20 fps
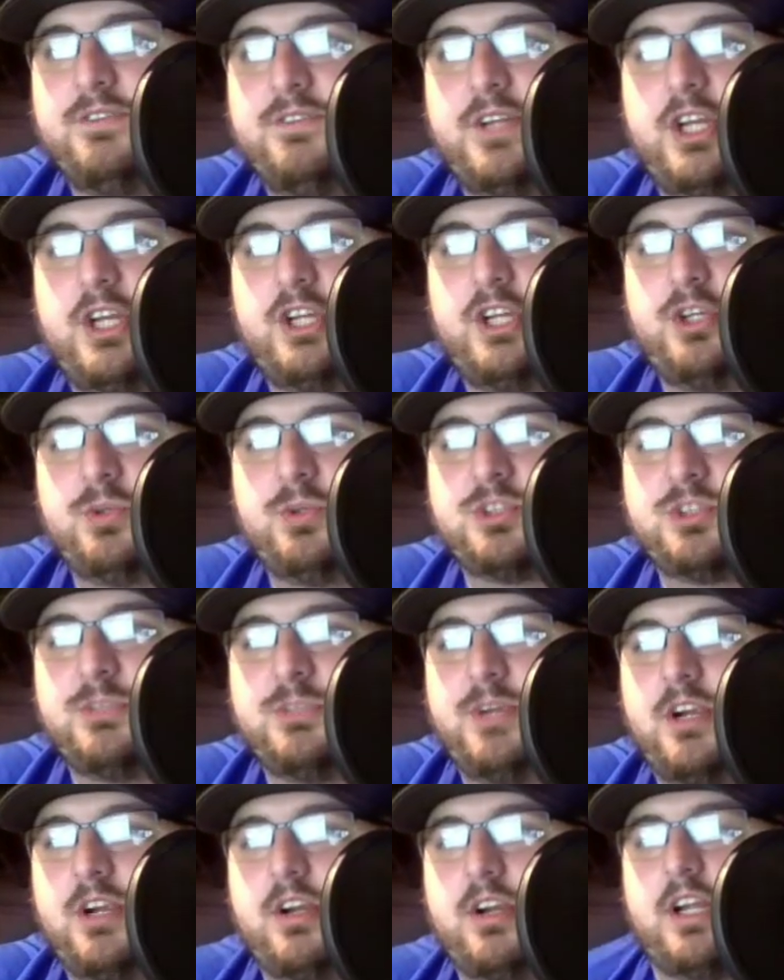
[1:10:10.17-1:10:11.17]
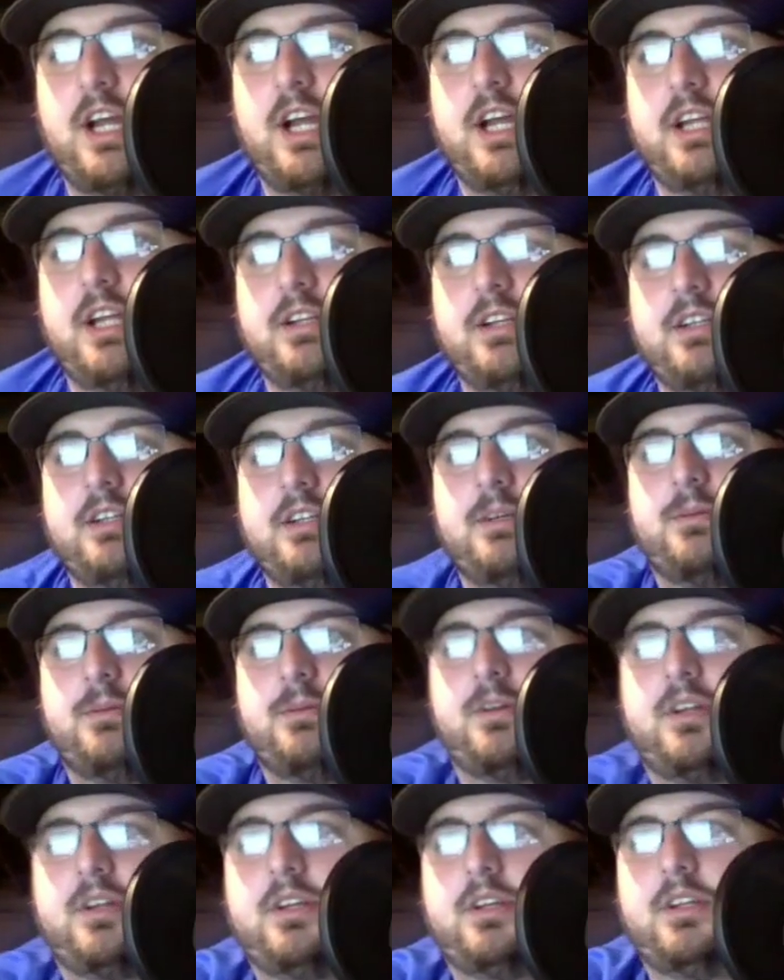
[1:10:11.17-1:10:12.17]
going to use him, Eric.
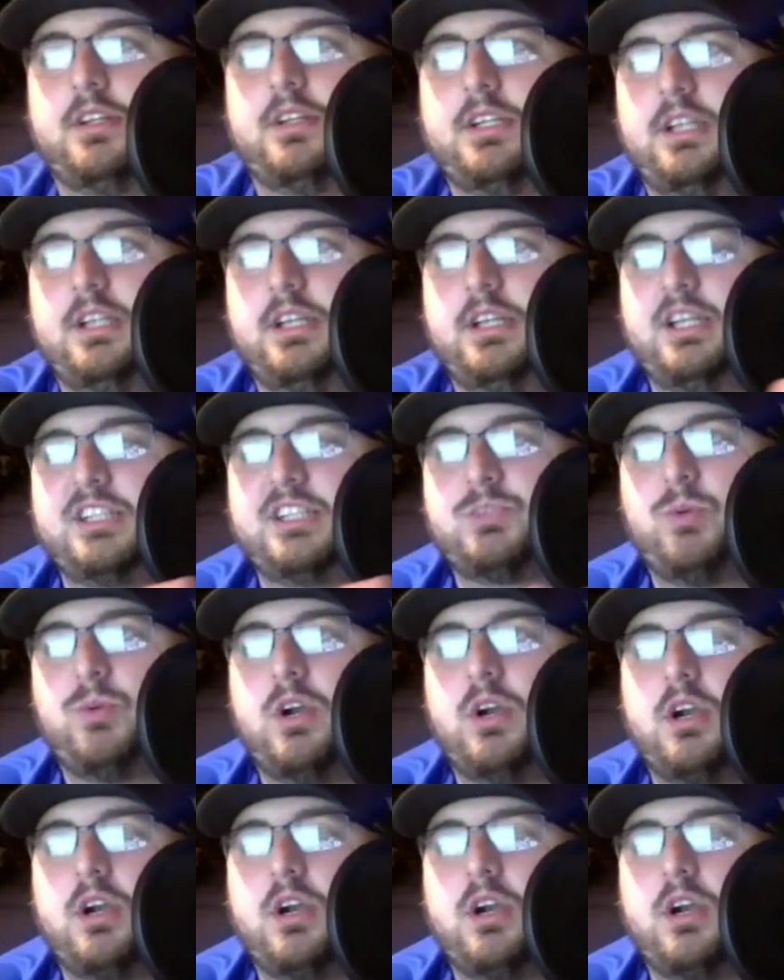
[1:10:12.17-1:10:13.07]
That's where